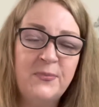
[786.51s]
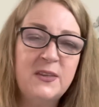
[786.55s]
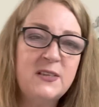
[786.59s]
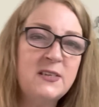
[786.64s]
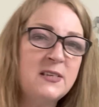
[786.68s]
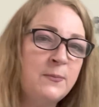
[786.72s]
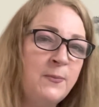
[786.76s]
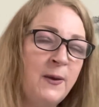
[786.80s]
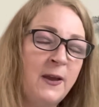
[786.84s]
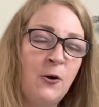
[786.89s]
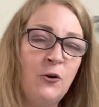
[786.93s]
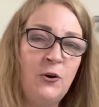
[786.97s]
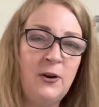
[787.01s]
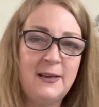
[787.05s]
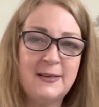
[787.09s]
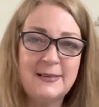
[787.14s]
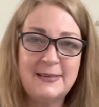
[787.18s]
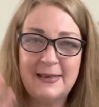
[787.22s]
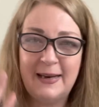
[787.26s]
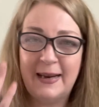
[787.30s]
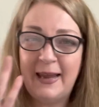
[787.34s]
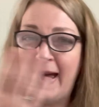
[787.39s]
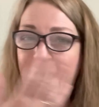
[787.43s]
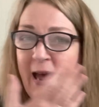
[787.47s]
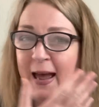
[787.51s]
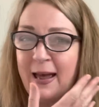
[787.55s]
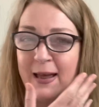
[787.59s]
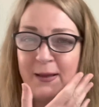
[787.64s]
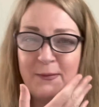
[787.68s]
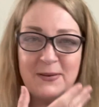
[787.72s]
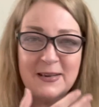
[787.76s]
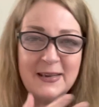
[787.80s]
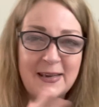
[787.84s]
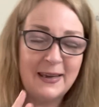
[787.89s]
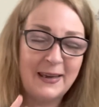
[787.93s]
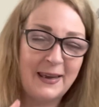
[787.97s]
To be honest, I
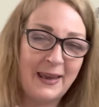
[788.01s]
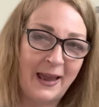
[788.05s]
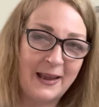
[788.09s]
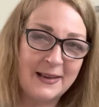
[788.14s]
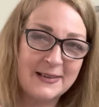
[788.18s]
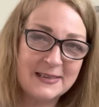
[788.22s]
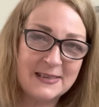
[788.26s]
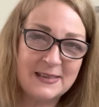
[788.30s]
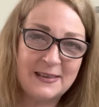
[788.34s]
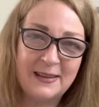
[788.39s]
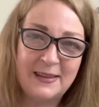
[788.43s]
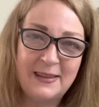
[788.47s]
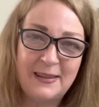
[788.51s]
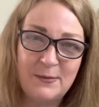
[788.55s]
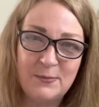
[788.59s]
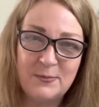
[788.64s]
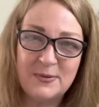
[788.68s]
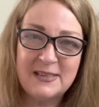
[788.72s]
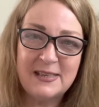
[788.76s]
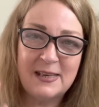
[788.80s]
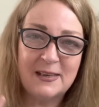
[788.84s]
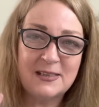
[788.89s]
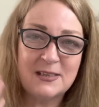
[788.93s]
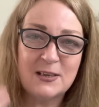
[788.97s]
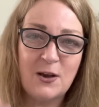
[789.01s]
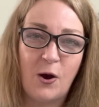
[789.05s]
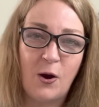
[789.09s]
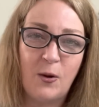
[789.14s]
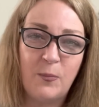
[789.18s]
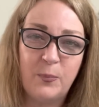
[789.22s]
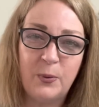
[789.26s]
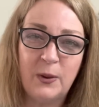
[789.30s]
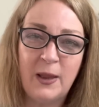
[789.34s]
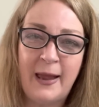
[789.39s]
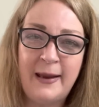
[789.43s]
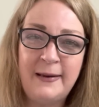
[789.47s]
can't get them to sort
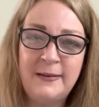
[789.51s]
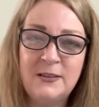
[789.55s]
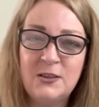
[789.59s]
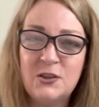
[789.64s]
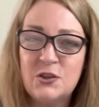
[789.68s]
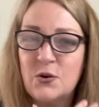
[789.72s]
of blend,